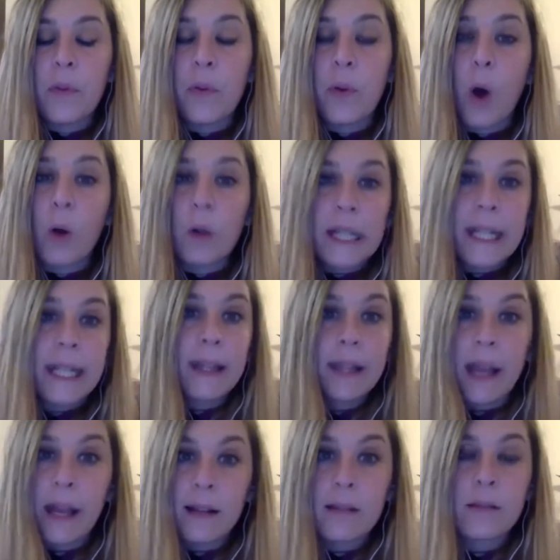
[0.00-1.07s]
Only
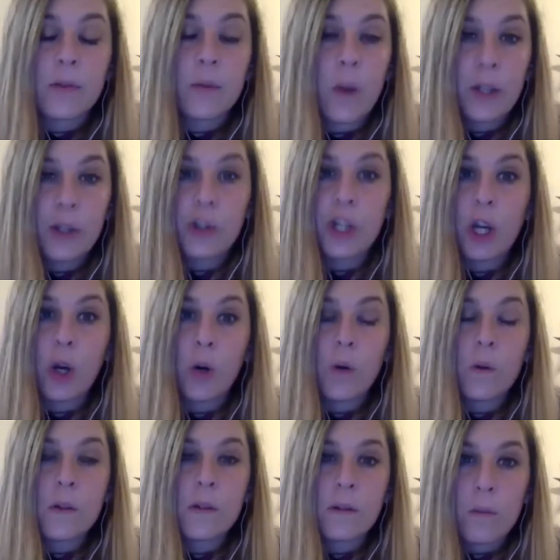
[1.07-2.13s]
thanks to NGOs,